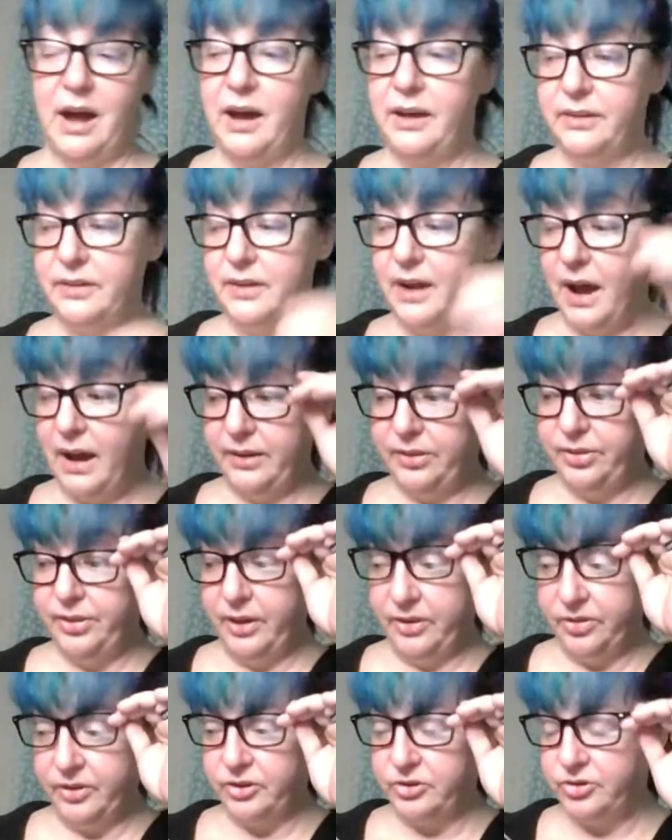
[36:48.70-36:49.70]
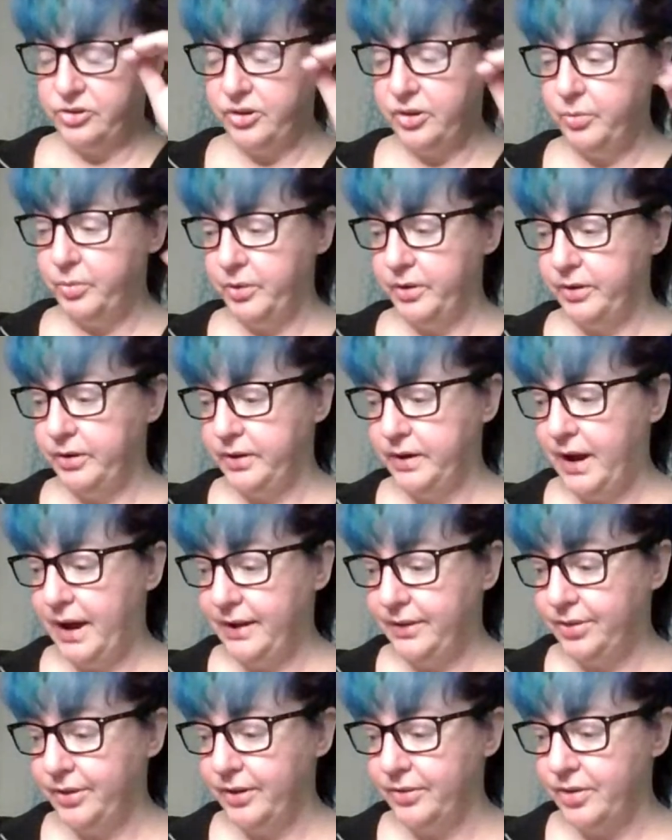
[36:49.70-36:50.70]
I think that
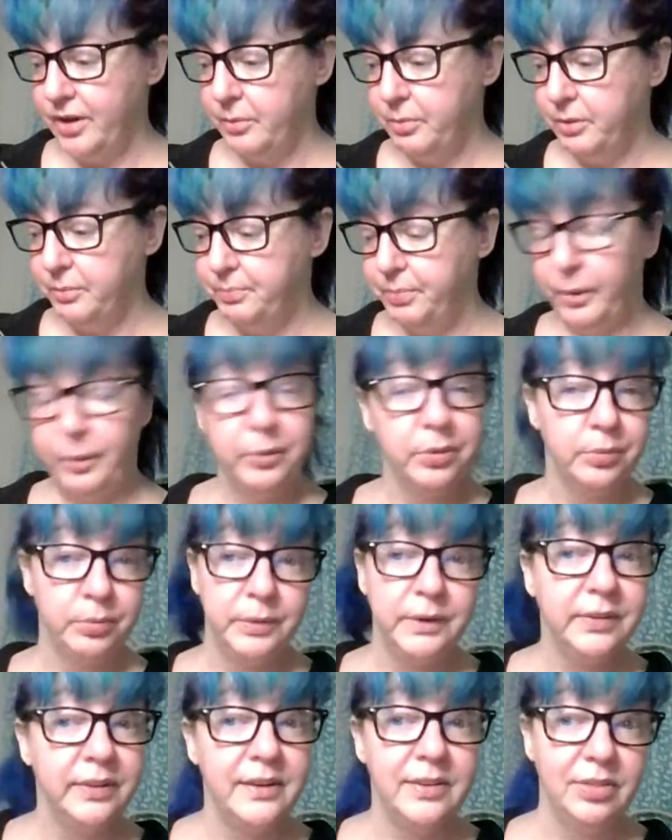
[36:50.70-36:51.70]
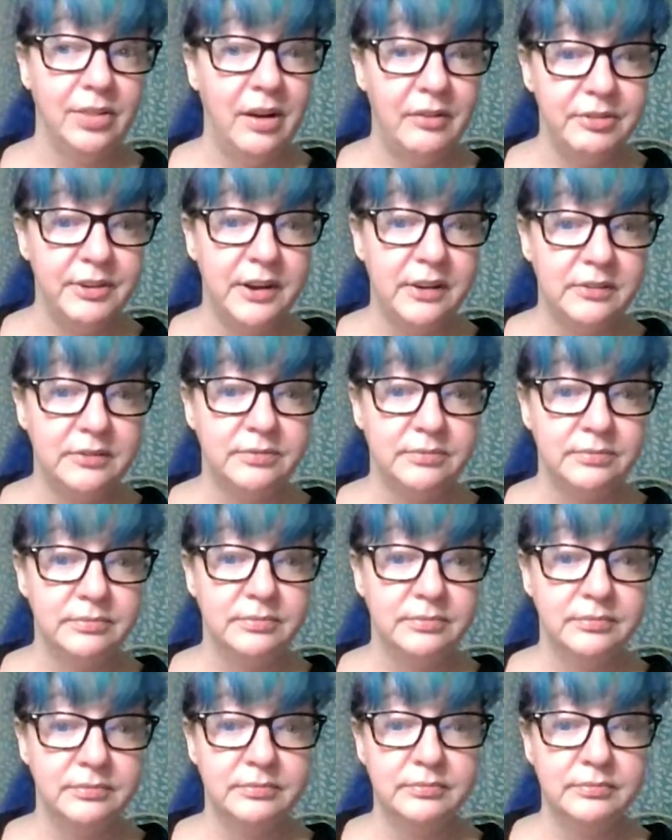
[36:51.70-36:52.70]
I think they would both really love it,
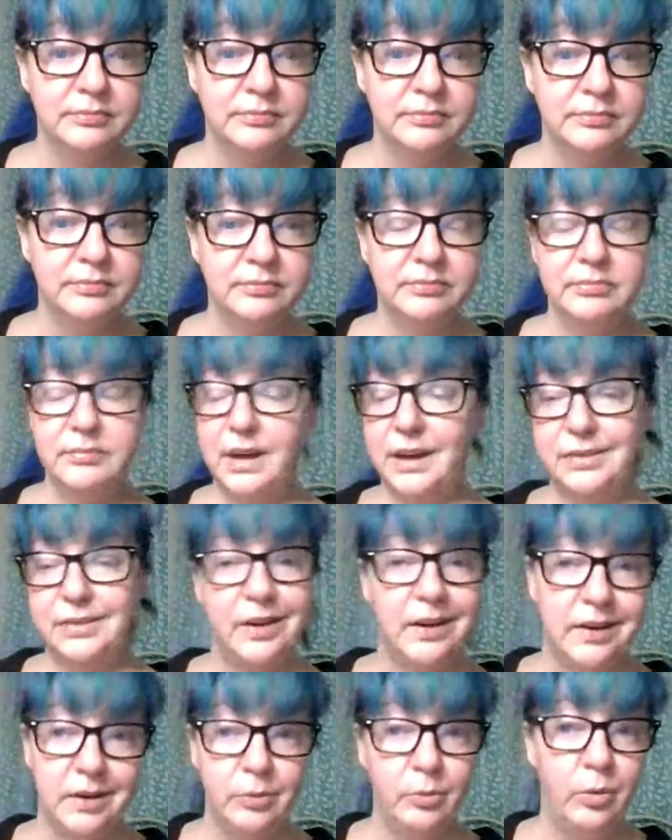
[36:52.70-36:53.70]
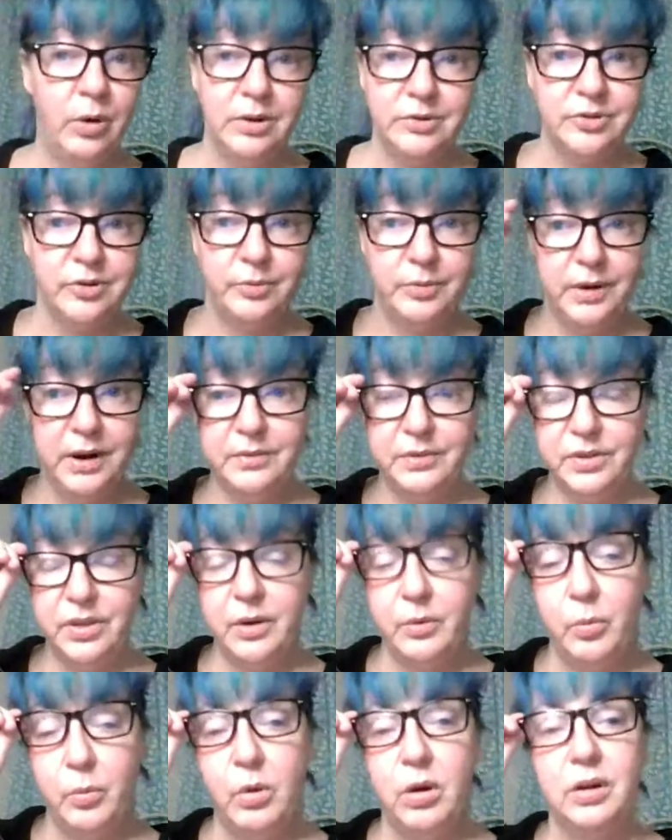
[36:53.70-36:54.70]
and they can watch it whenever they
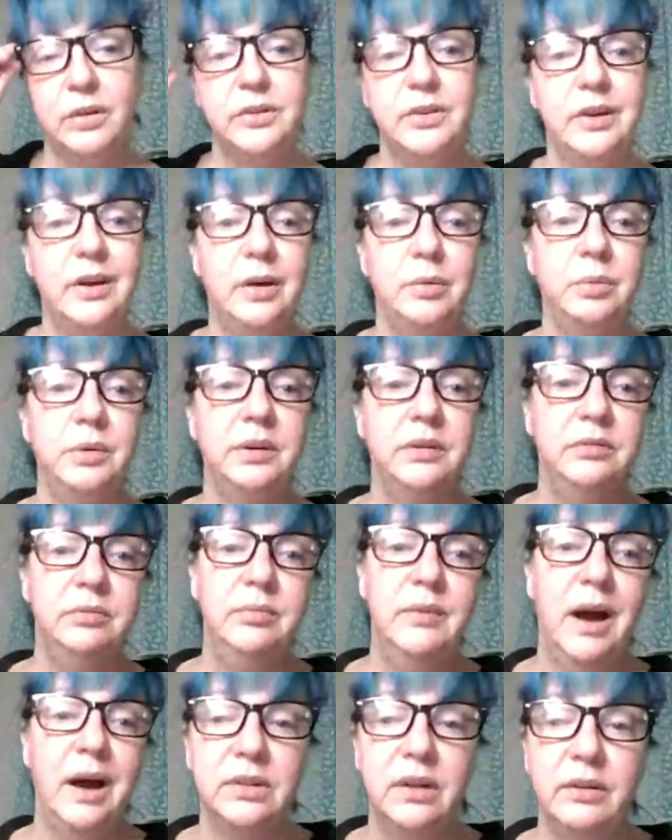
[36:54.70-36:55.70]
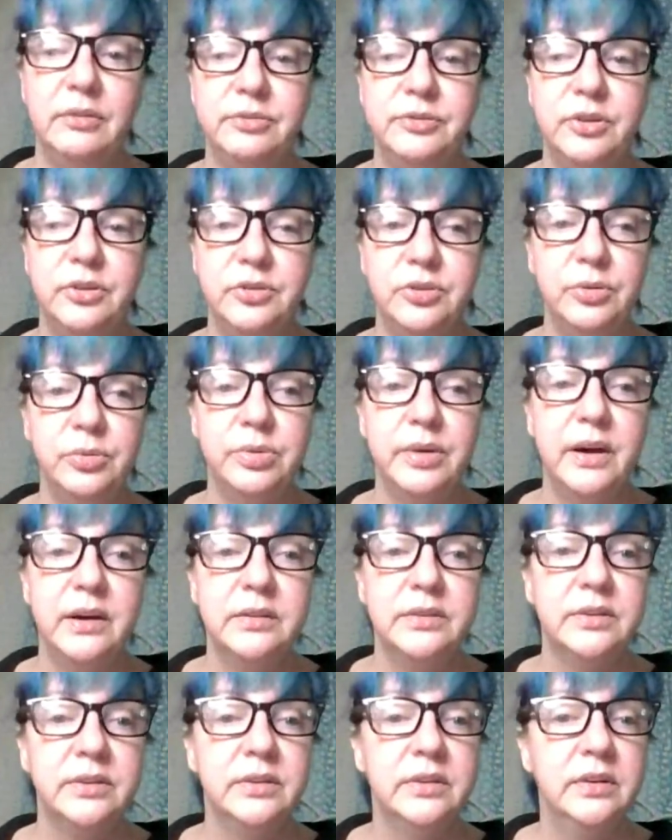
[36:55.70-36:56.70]
want. I would love to do
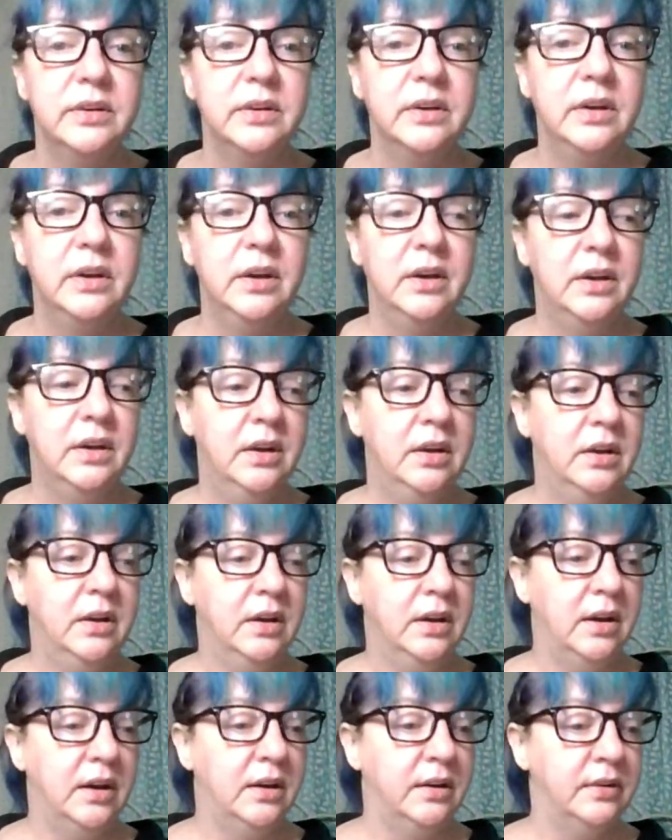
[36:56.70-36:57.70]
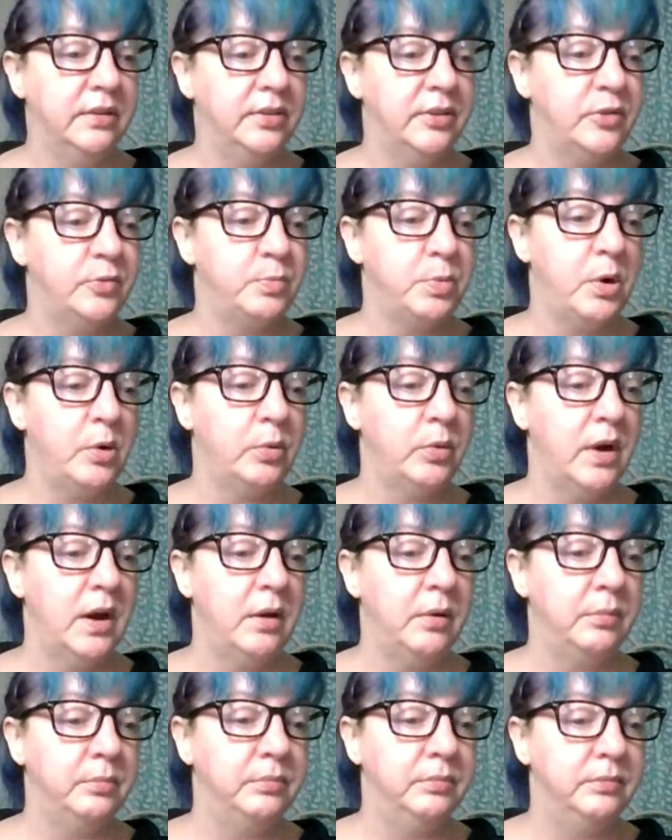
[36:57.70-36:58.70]
that. This
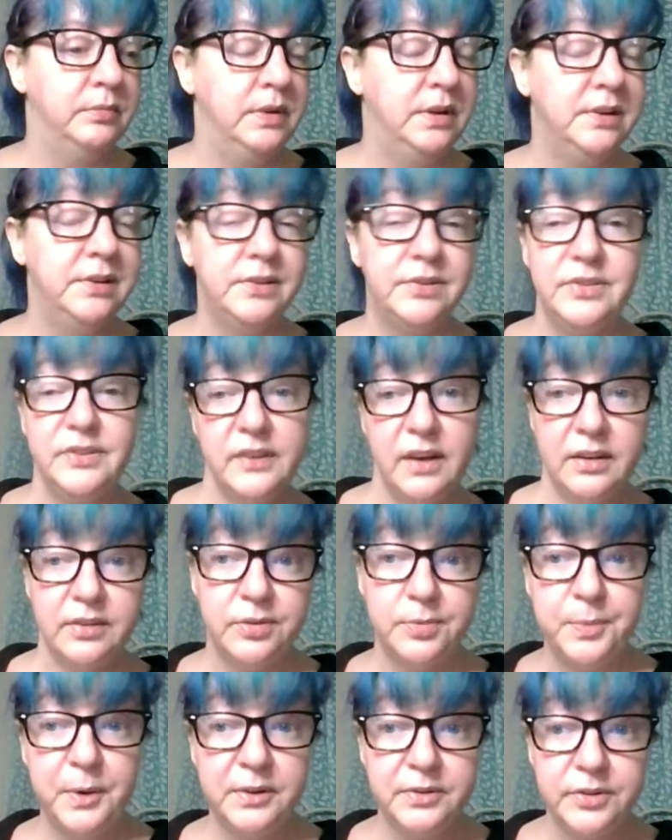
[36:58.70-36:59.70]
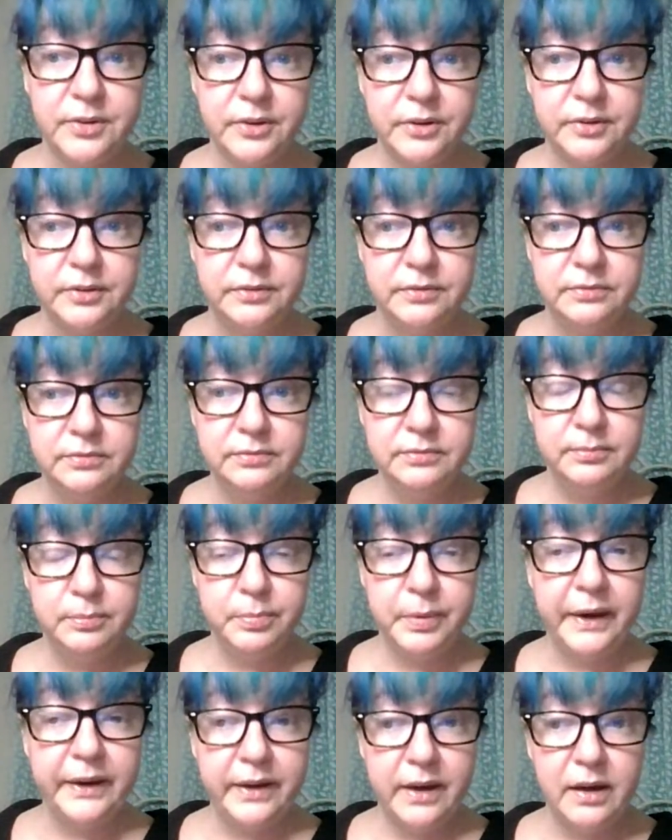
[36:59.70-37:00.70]
program is not sponsored
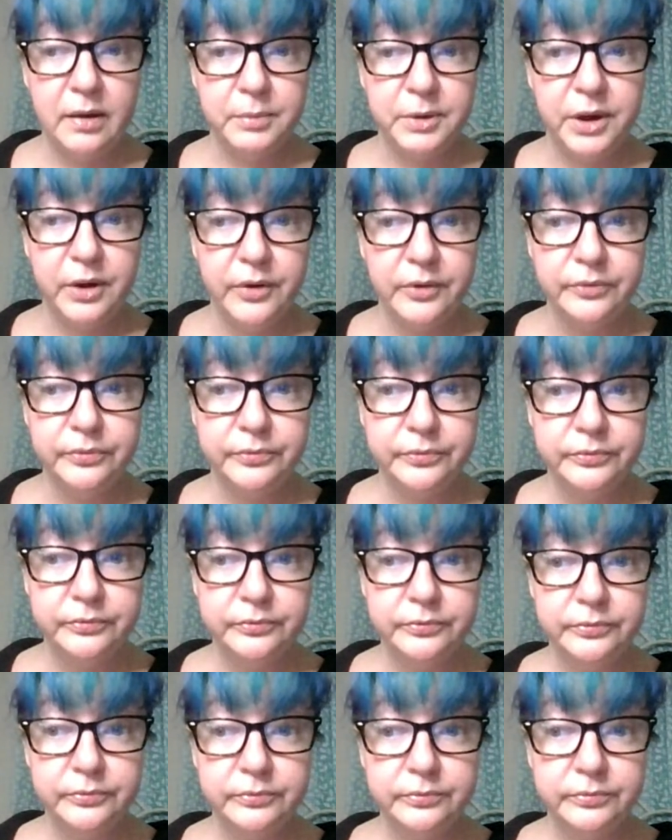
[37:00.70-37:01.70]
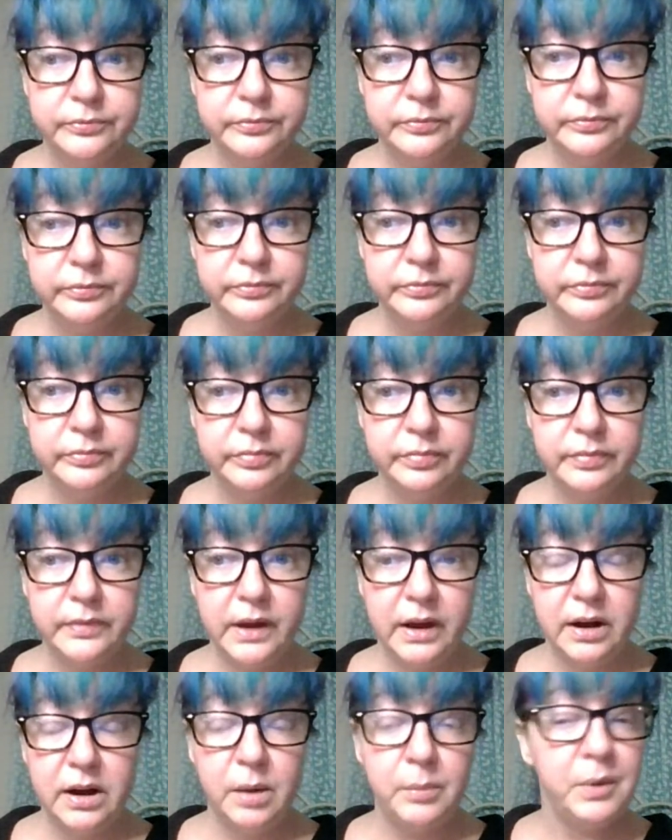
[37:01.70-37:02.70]
by Cameo,
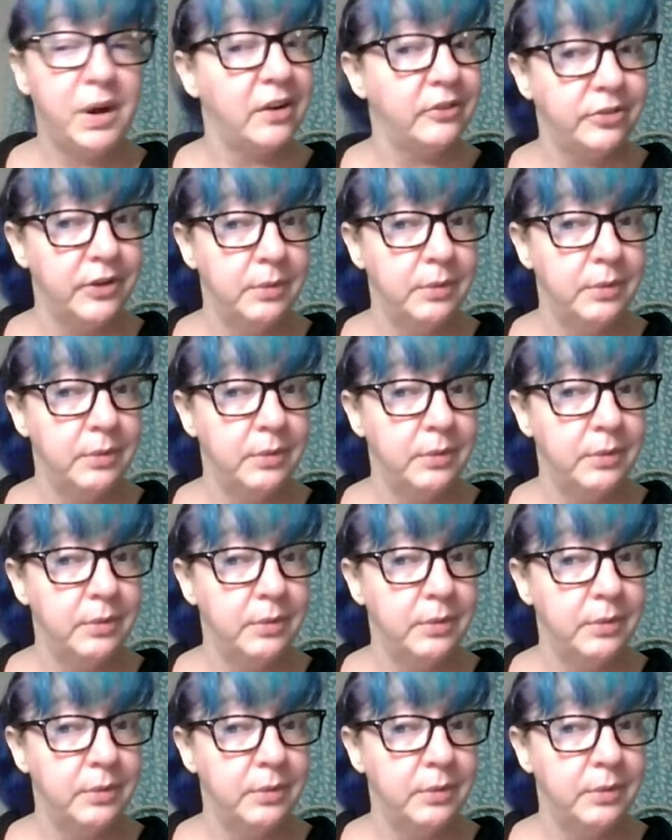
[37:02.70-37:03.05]
and I'm not